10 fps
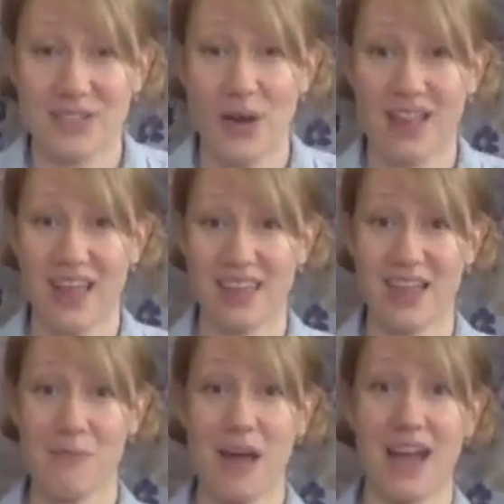So I like
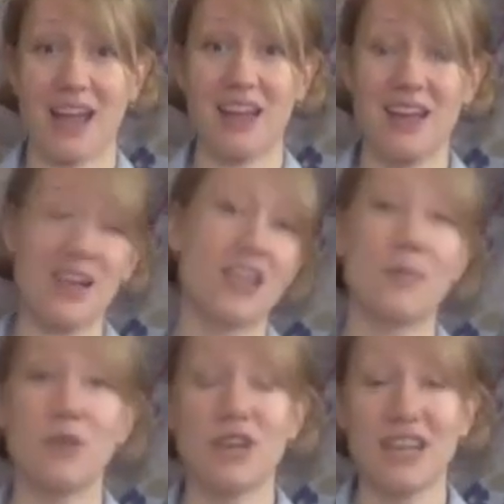that my
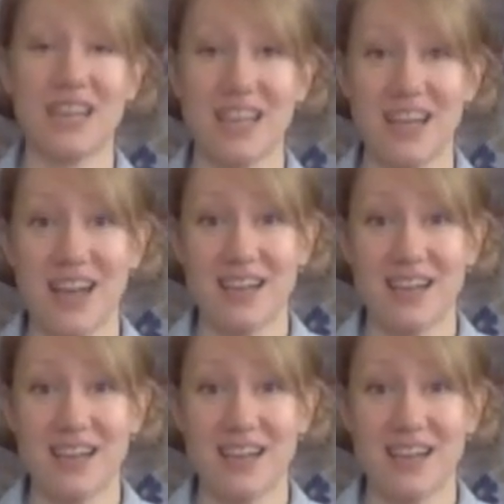community